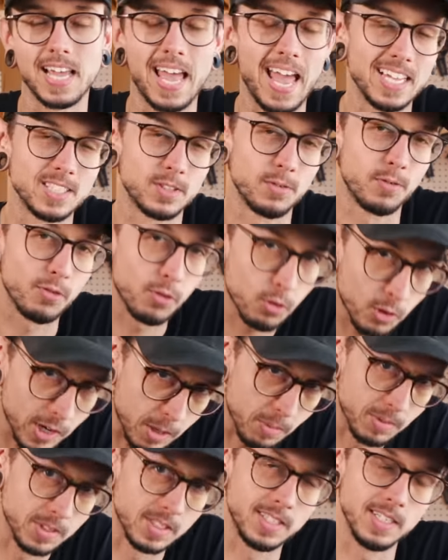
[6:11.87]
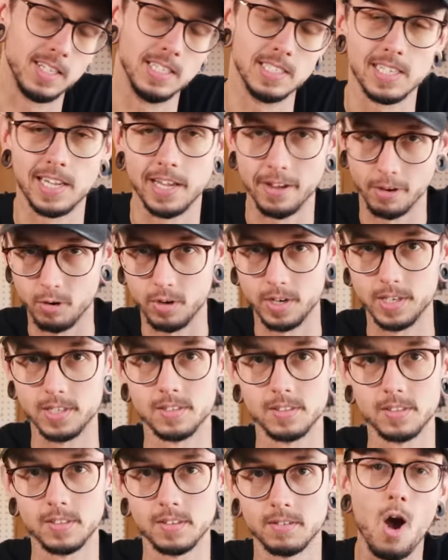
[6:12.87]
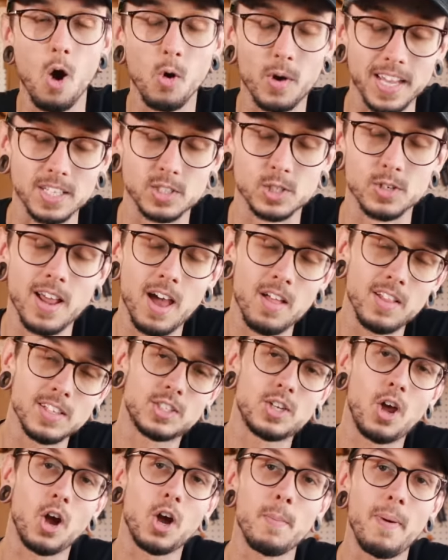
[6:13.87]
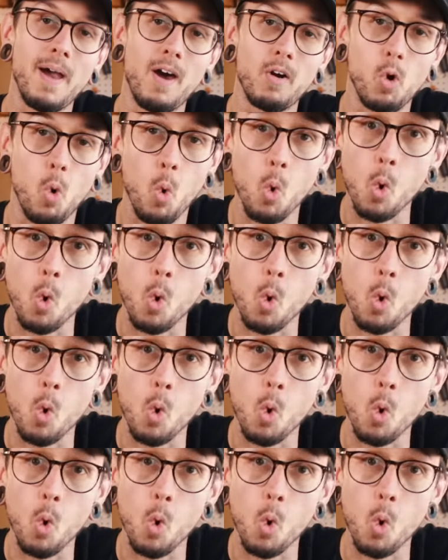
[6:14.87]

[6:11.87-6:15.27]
as frequencies increase. Okay, so now let's talk about